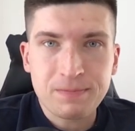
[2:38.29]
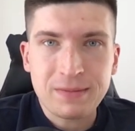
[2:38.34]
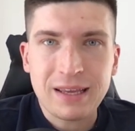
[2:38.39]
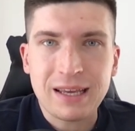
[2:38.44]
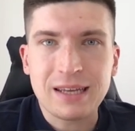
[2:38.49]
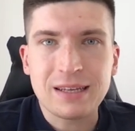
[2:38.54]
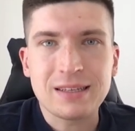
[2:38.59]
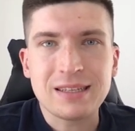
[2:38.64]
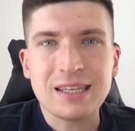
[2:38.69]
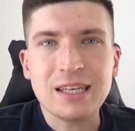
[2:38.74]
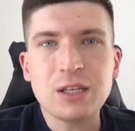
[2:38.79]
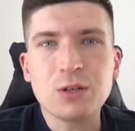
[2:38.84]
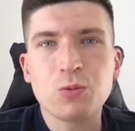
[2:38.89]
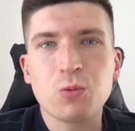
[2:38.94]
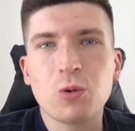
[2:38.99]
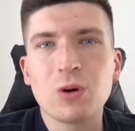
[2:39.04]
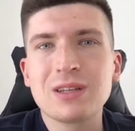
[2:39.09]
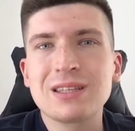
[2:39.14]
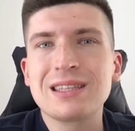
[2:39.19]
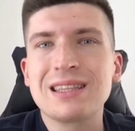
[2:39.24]
And it
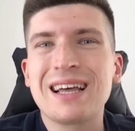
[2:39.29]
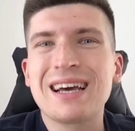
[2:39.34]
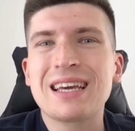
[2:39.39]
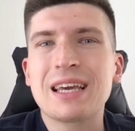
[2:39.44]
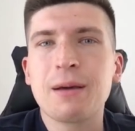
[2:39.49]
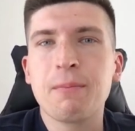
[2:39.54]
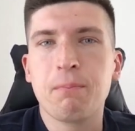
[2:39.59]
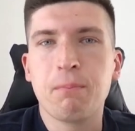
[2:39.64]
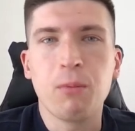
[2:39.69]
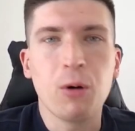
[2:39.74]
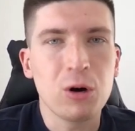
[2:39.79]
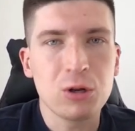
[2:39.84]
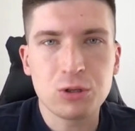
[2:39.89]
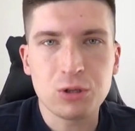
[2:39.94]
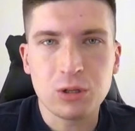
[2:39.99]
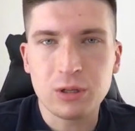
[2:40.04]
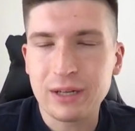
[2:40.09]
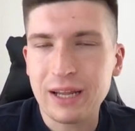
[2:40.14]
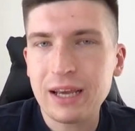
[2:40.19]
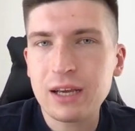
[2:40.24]
was like a
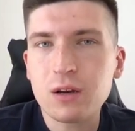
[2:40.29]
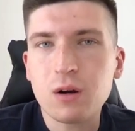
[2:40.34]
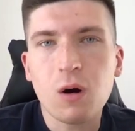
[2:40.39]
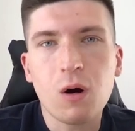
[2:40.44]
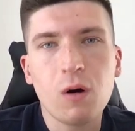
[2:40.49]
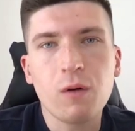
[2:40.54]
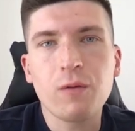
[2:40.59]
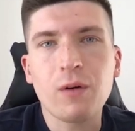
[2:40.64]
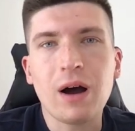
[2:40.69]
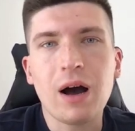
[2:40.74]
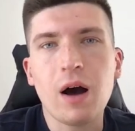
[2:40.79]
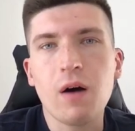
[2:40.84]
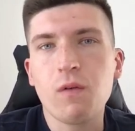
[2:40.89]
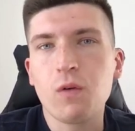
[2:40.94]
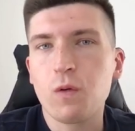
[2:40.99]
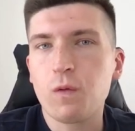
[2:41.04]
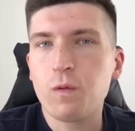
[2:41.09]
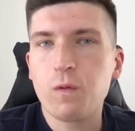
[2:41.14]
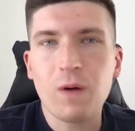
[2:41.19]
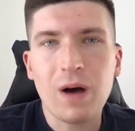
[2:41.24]
bottleneck of
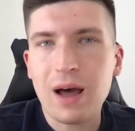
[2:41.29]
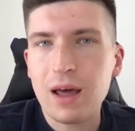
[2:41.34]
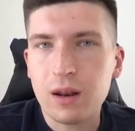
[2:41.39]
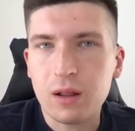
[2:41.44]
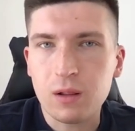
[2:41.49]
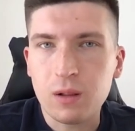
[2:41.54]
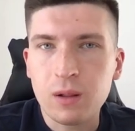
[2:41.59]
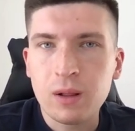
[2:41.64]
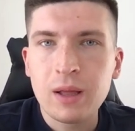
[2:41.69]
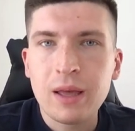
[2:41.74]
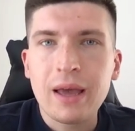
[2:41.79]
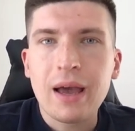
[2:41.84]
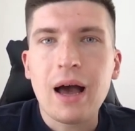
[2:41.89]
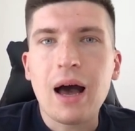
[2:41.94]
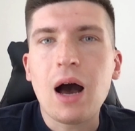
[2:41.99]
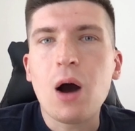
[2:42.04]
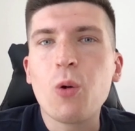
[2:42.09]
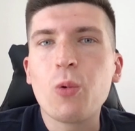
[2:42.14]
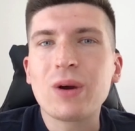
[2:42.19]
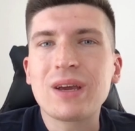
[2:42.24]
our funnel,
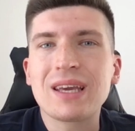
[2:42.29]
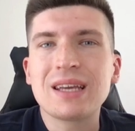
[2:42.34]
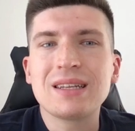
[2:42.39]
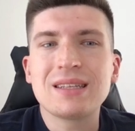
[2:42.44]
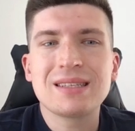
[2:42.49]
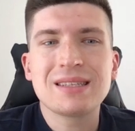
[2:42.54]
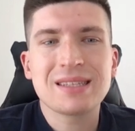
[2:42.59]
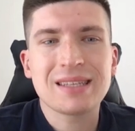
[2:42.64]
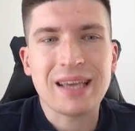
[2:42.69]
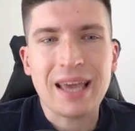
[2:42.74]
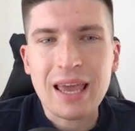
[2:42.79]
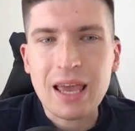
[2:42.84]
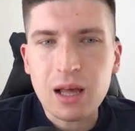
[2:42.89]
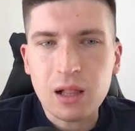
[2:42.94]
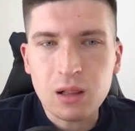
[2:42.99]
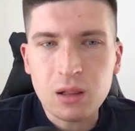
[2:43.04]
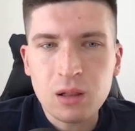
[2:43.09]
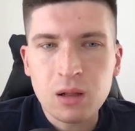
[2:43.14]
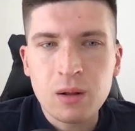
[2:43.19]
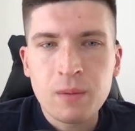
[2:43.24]
how we can
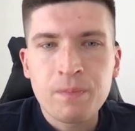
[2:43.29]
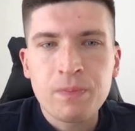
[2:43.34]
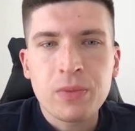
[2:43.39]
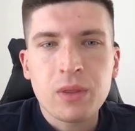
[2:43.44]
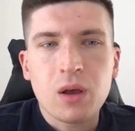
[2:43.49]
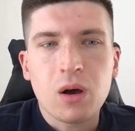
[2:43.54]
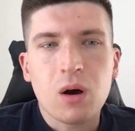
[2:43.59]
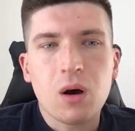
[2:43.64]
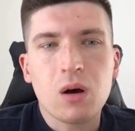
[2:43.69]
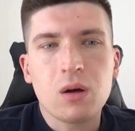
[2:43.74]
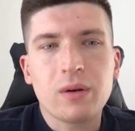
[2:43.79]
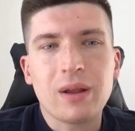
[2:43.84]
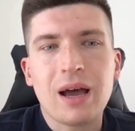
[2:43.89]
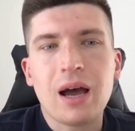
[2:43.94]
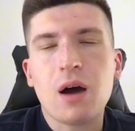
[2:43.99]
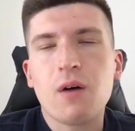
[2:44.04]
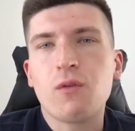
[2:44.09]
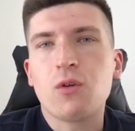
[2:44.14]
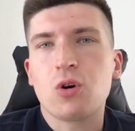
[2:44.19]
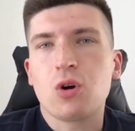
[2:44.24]
scale on
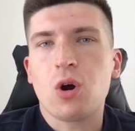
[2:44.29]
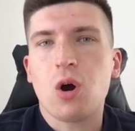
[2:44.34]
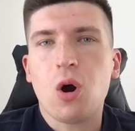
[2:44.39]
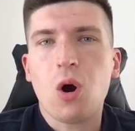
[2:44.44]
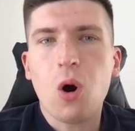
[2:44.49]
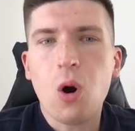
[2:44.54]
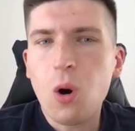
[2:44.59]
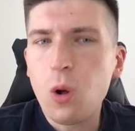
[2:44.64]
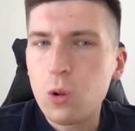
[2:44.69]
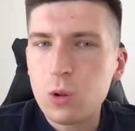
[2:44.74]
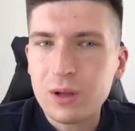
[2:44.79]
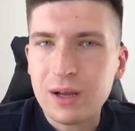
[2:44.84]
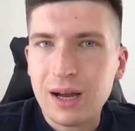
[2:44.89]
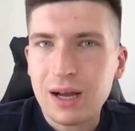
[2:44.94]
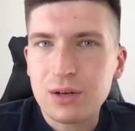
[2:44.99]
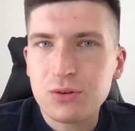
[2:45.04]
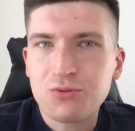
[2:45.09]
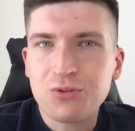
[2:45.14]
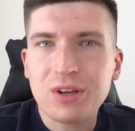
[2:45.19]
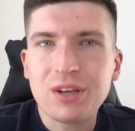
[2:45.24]
our whole
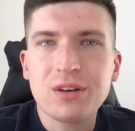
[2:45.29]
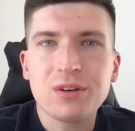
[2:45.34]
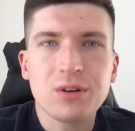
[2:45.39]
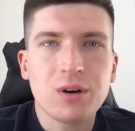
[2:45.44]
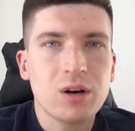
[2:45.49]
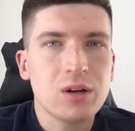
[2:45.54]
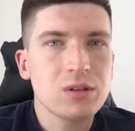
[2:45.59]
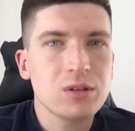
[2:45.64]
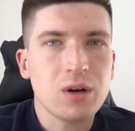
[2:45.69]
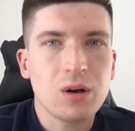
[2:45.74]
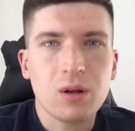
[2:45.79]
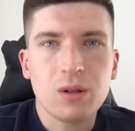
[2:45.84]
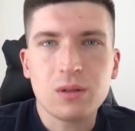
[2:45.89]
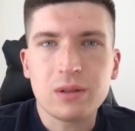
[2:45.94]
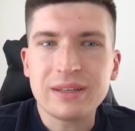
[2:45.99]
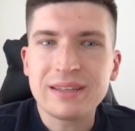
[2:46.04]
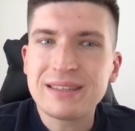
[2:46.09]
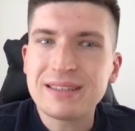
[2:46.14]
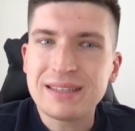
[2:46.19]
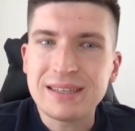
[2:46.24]
country, not
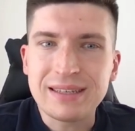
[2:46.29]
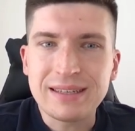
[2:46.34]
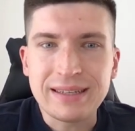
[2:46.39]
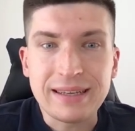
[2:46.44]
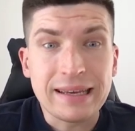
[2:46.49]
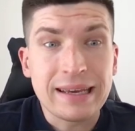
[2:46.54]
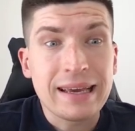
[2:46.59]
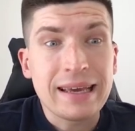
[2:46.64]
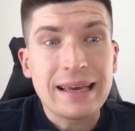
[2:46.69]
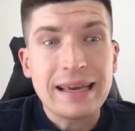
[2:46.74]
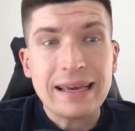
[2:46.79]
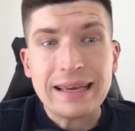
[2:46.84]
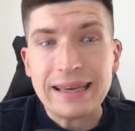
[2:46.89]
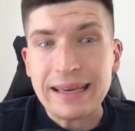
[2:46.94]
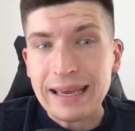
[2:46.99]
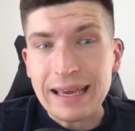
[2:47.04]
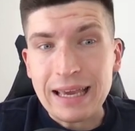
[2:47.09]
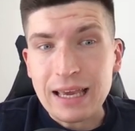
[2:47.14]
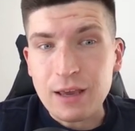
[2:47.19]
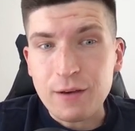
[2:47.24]
only city
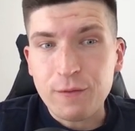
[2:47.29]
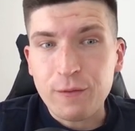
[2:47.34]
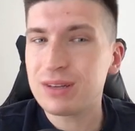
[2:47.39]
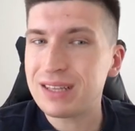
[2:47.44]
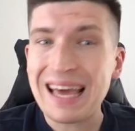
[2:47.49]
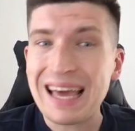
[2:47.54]
Kyiv.